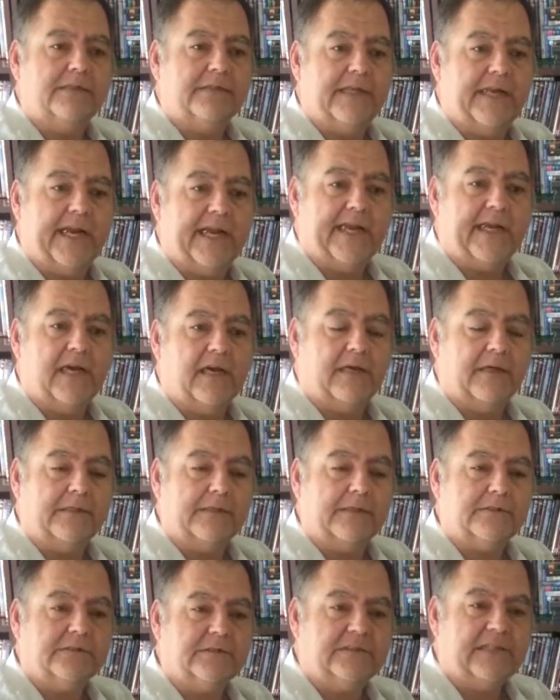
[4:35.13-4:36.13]
they
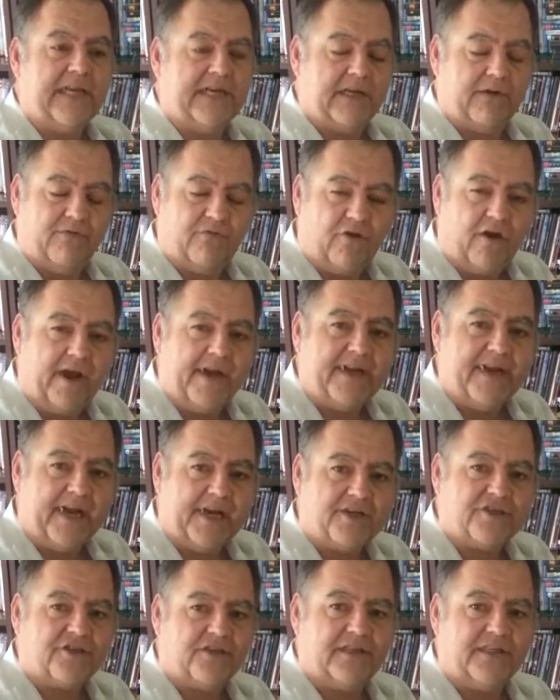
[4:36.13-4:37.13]
can find
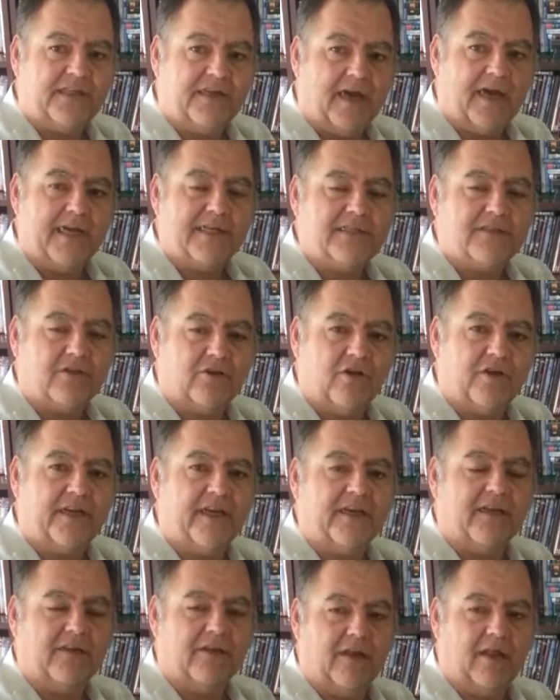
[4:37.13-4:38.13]
actually nice
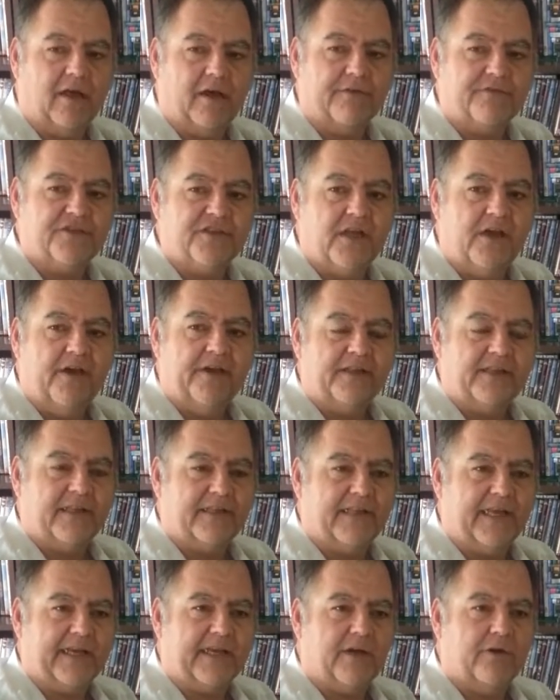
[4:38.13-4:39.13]
looking gloves
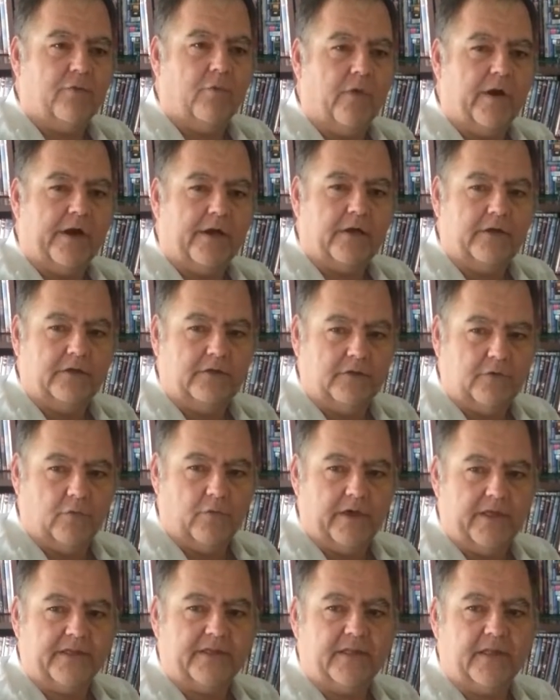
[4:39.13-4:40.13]
that they can wear
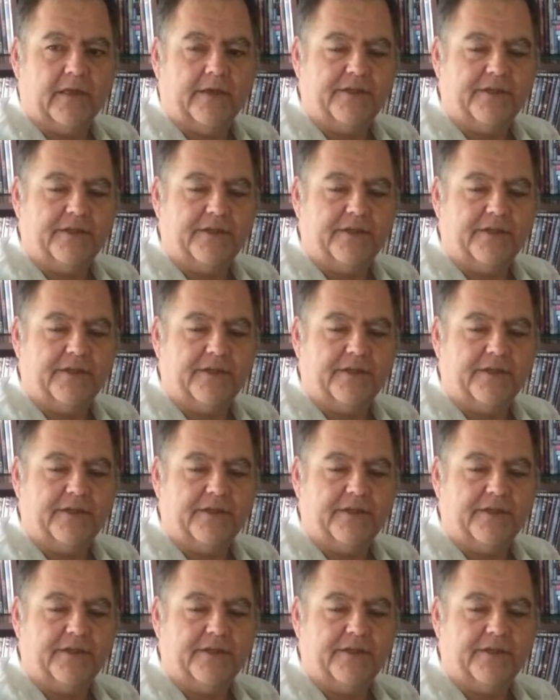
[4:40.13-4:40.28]
with